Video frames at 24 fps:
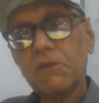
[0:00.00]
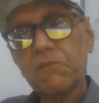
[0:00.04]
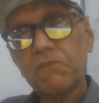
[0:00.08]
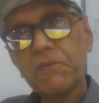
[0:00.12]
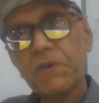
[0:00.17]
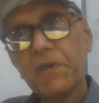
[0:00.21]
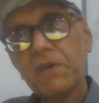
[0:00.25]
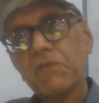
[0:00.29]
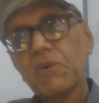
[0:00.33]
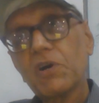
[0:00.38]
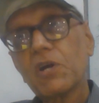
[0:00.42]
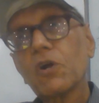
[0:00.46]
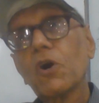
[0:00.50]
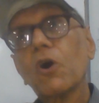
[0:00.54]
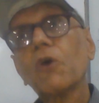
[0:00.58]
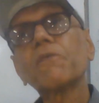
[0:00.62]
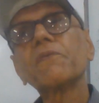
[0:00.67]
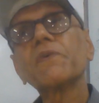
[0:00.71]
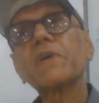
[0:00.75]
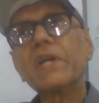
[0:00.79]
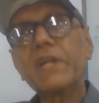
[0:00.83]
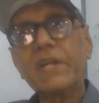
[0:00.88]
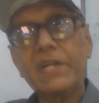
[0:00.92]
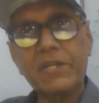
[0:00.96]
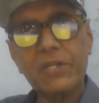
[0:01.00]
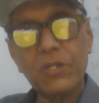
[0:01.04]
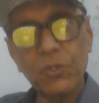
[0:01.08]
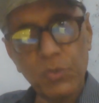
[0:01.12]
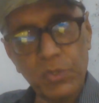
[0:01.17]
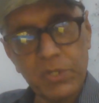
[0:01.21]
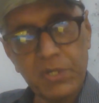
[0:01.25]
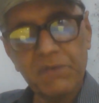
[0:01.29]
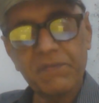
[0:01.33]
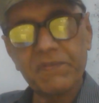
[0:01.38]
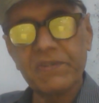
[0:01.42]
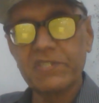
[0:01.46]
favor of
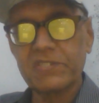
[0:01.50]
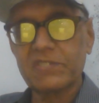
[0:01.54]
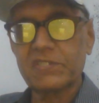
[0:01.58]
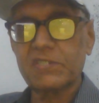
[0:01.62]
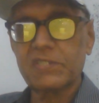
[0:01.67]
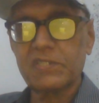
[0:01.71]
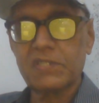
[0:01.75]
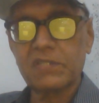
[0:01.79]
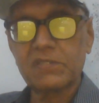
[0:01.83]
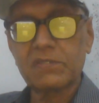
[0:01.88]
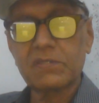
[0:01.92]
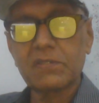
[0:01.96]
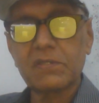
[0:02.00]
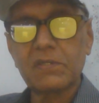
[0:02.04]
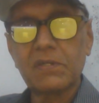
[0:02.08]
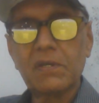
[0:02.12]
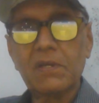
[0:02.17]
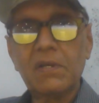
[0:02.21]
intuitive decisions.